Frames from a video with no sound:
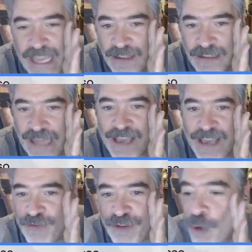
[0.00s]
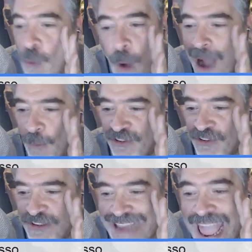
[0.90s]
like 2 hours
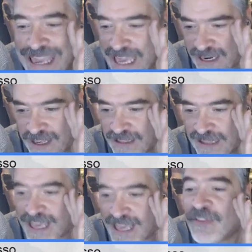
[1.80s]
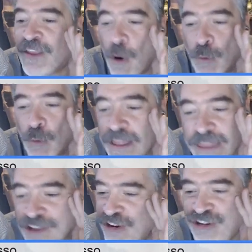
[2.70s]
naked. Like the only
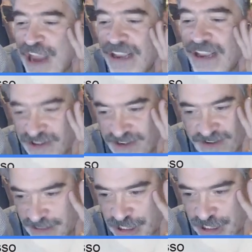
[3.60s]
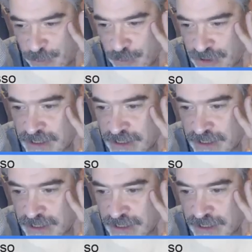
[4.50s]
thing she changes is her shoes.